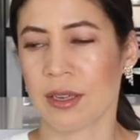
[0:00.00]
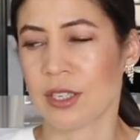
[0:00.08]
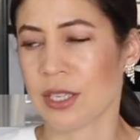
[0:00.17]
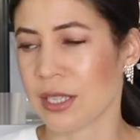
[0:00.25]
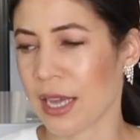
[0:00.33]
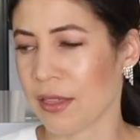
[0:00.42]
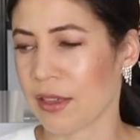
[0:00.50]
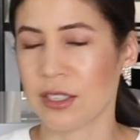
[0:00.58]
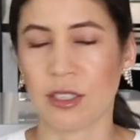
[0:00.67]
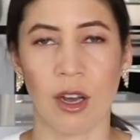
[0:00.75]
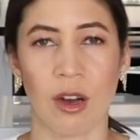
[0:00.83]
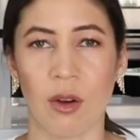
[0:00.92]
just let
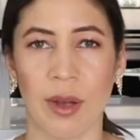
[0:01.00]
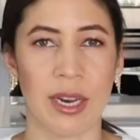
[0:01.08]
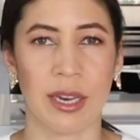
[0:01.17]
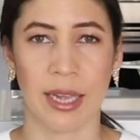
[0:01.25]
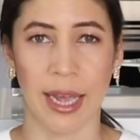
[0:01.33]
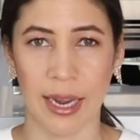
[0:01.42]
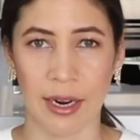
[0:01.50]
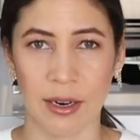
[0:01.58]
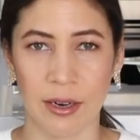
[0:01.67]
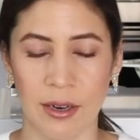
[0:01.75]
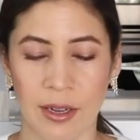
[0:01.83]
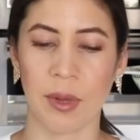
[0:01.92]
things go. I didn't
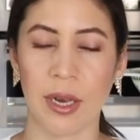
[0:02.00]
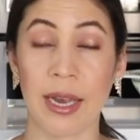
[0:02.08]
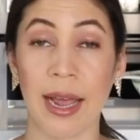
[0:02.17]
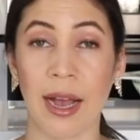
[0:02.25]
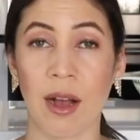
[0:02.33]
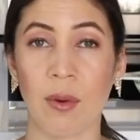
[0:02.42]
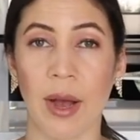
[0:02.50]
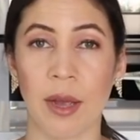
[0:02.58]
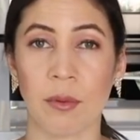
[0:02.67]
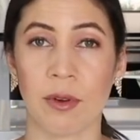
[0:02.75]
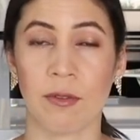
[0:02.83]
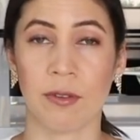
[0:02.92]
care. But now
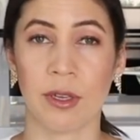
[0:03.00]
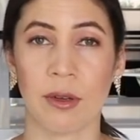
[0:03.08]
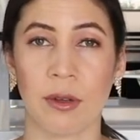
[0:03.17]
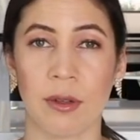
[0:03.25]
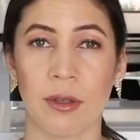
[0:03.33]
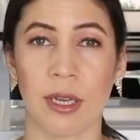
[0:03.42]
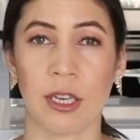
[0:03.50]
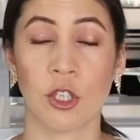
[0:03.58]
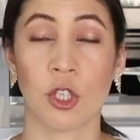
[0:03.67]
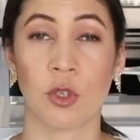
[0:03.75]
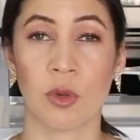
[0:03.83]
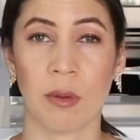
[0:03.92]
I would feel
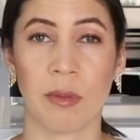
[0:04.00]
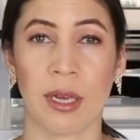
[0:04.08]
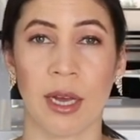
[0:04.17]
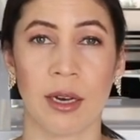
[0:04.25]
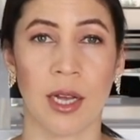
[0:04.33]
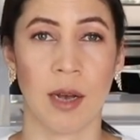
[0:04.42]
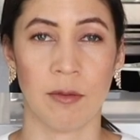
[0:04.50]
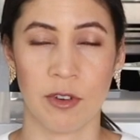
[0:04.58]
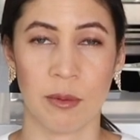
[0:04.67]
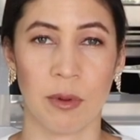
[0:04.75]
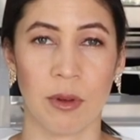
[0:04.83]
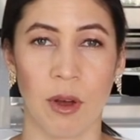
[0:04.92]
extremely
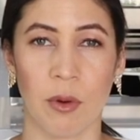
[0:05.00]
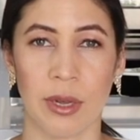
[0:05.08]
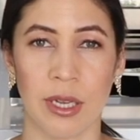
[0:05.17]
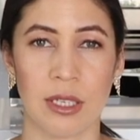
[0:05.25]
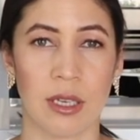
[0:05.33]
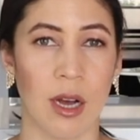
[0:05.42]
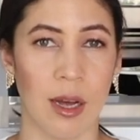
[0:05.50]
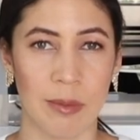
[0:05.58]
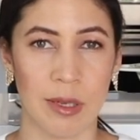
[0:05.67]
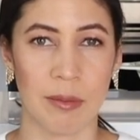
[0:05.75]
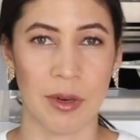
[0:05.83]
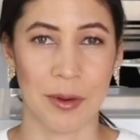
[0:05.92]
uncomfortable going into
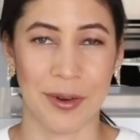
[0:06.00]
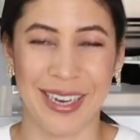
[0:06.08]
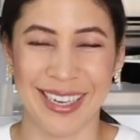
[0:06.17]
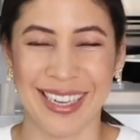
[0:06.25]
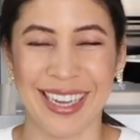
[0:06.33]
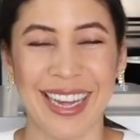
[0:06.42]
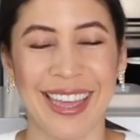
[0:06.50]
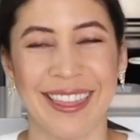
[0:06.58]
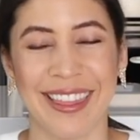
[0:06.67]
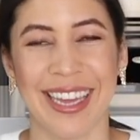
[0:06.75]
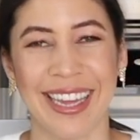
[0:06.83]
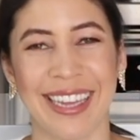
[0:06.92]
goblin mode, I
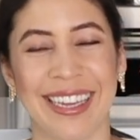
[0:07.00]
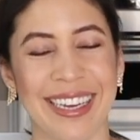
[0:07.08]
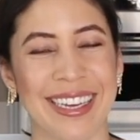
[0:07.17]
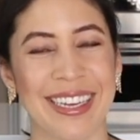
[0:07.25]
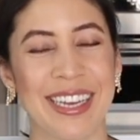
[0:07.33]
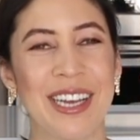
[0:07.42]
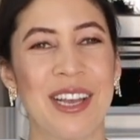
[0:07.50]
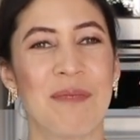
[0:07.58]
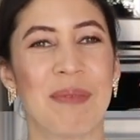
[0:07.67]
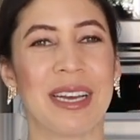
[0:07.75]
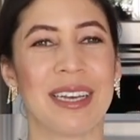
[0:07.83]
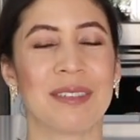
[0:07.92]
think.
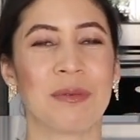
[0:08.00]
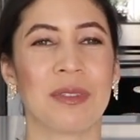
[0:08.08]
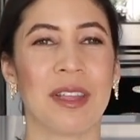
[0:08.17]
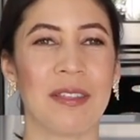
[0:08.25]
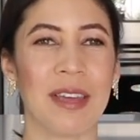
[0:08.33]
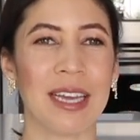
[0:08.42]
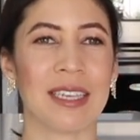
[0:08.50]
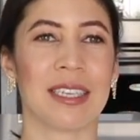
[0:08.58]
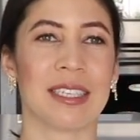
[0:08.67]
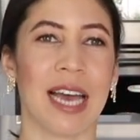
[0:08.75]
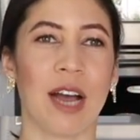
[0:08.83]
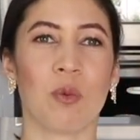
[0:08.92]
Because the thing
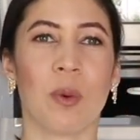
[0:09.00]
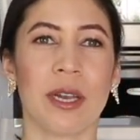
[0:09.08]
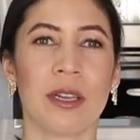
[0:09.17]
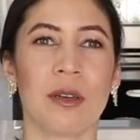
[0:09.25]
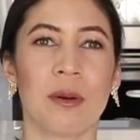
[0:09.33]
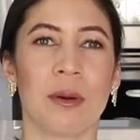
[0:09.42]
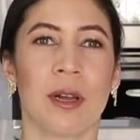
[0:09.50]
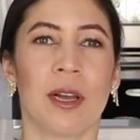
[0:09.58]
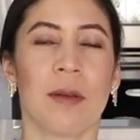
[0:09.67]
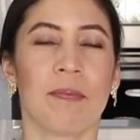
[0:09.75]
is that when you